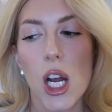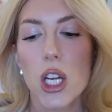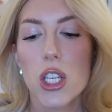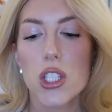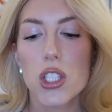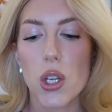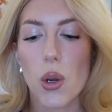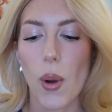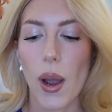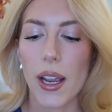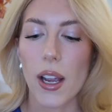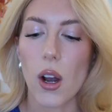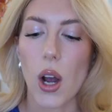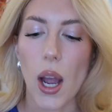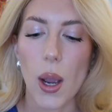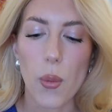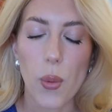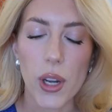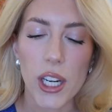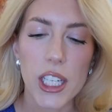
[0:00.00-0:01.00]
So
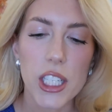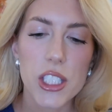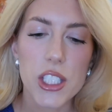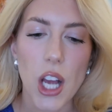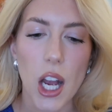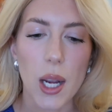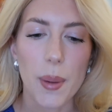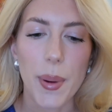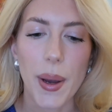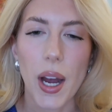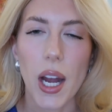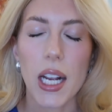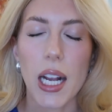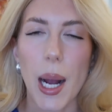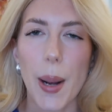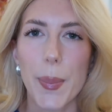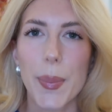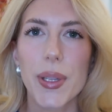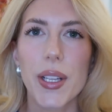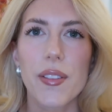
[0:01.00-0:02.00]
I wanted to talk about a
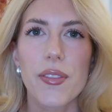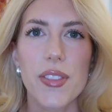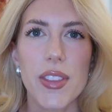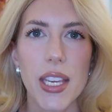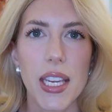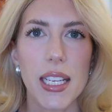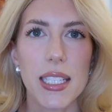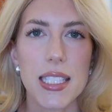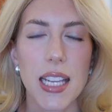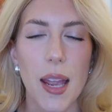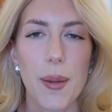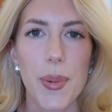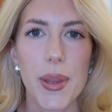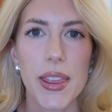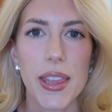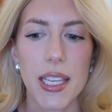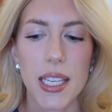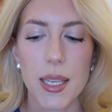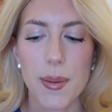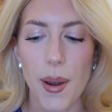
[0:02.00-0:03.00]
couple of things I've
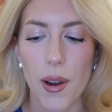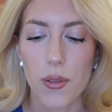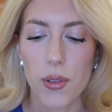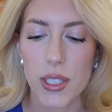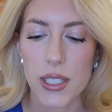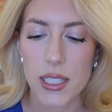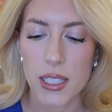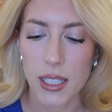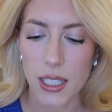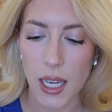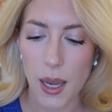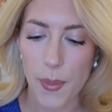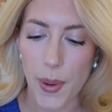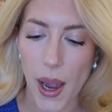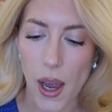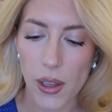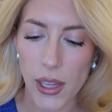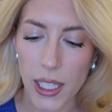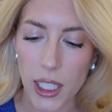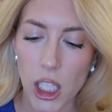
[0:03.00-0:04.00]
been thinking about recently
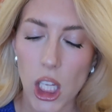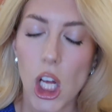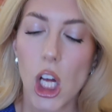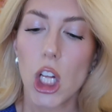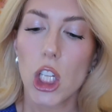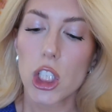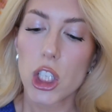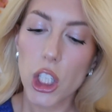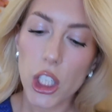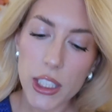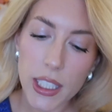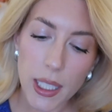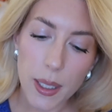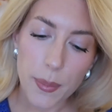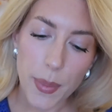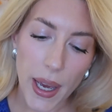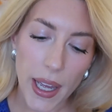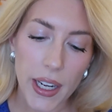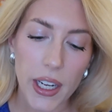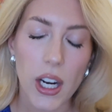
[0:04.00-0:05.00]
about like looking
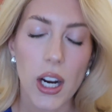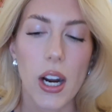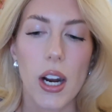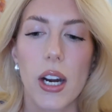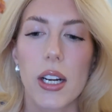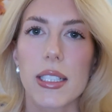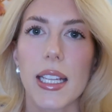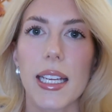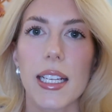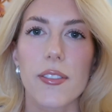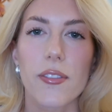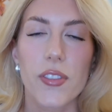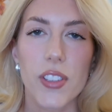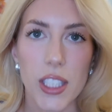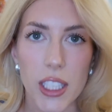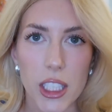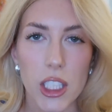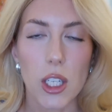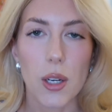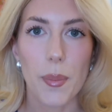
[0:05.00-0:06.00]
better, like
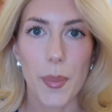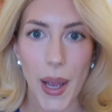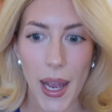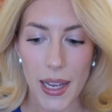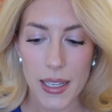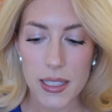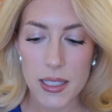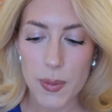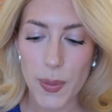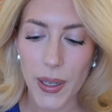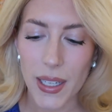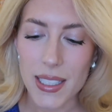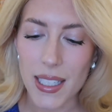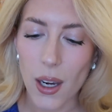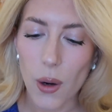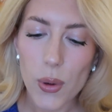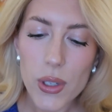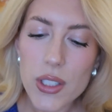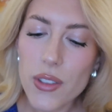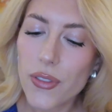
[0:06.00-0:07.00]
feeling your best, because I
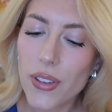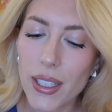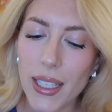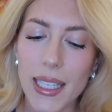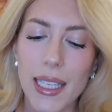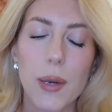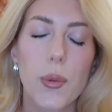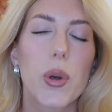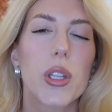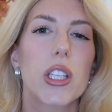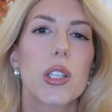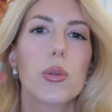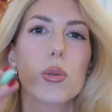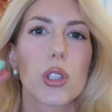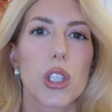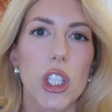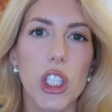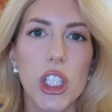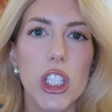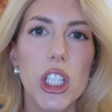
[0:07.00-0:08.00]
always feel like when you
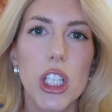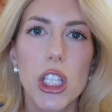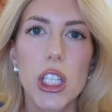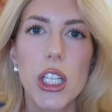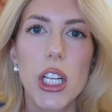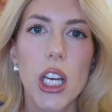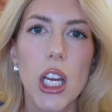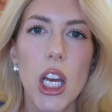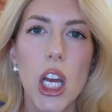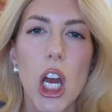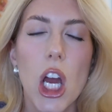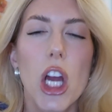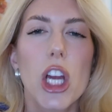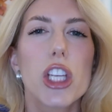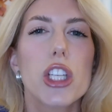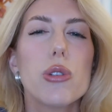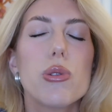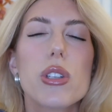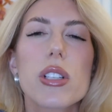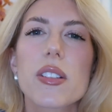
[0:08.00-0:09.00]
look good,
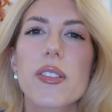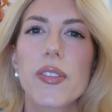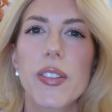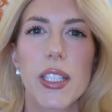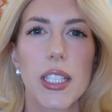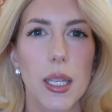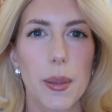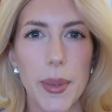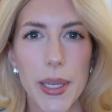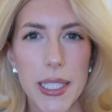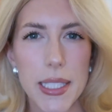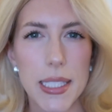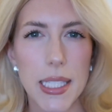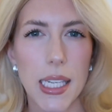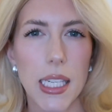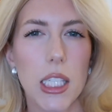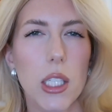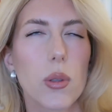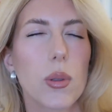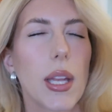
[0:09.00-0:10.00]
you just feel
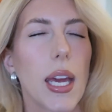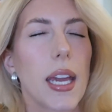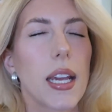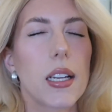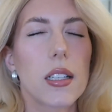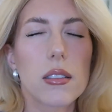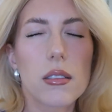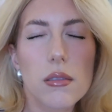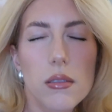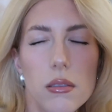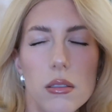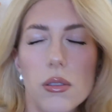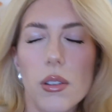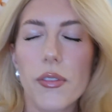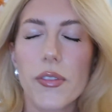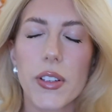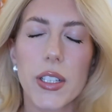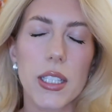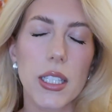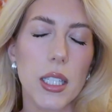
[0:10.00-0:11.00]
amazing. You like, ooh,
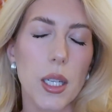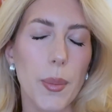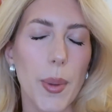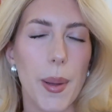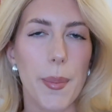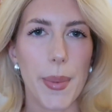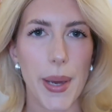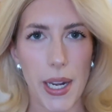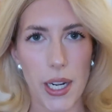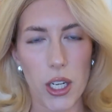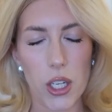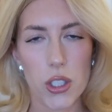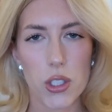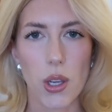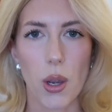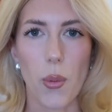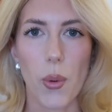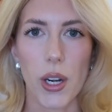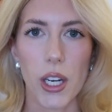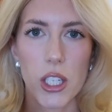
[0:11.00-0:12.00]
feel a little bit better.
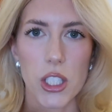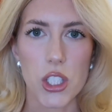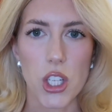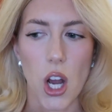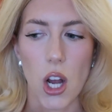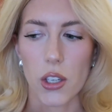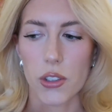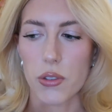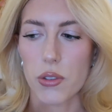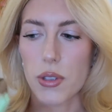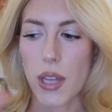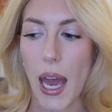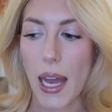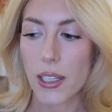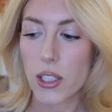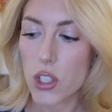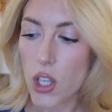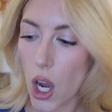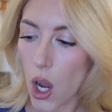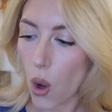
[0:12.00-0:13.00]
So I wanted to talk through
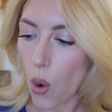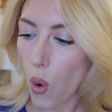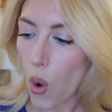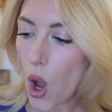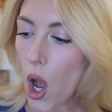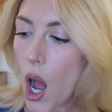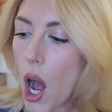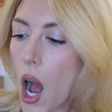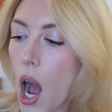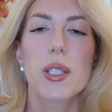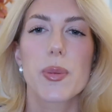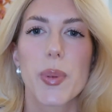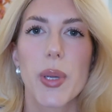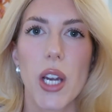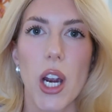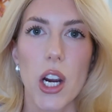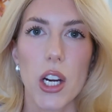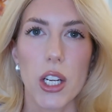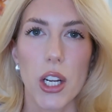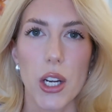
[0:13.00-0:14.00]
that. So as far as
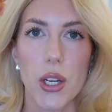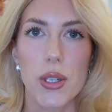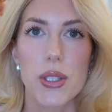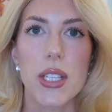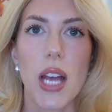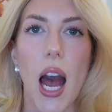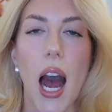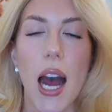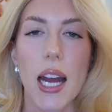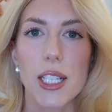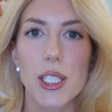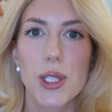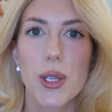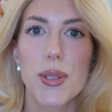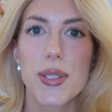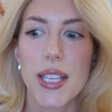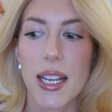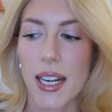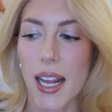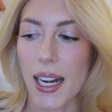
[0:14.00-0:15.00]
PR goes, on
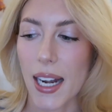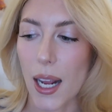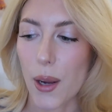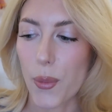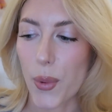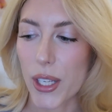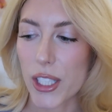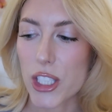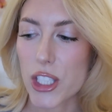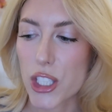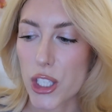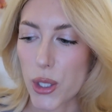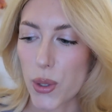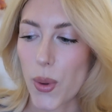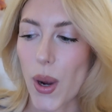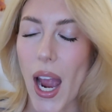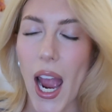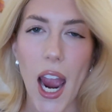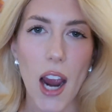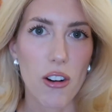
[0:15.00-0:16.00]
Tuesday night, I went
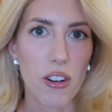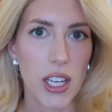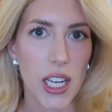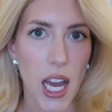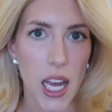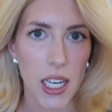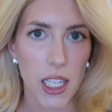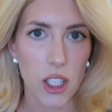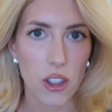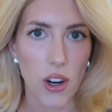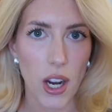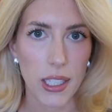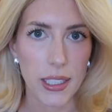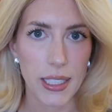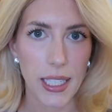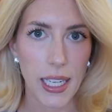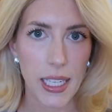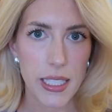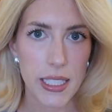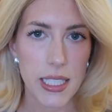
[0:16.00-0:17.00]
to Ariana
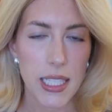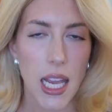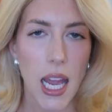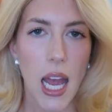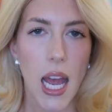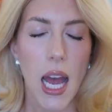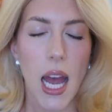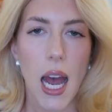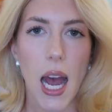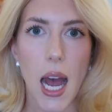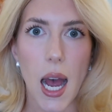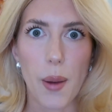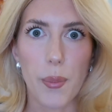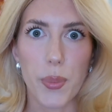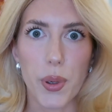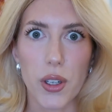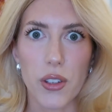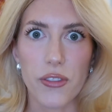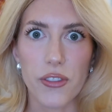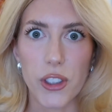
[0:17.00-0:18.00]
Grande's
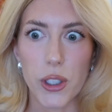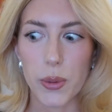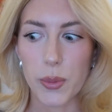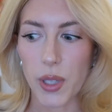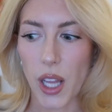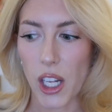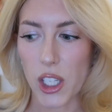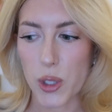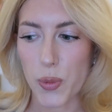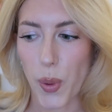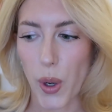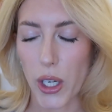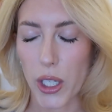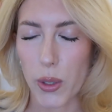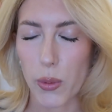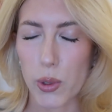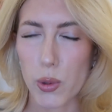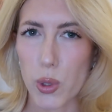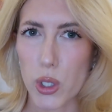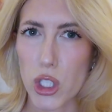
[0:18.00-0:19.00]
perfume launch
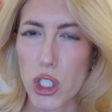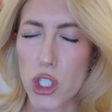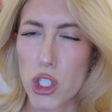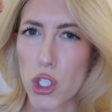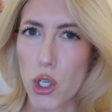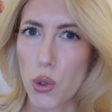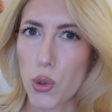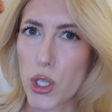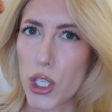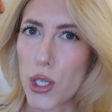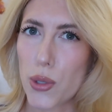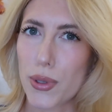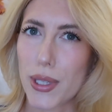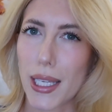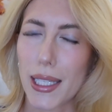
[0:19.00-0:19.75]
party, which was so cute.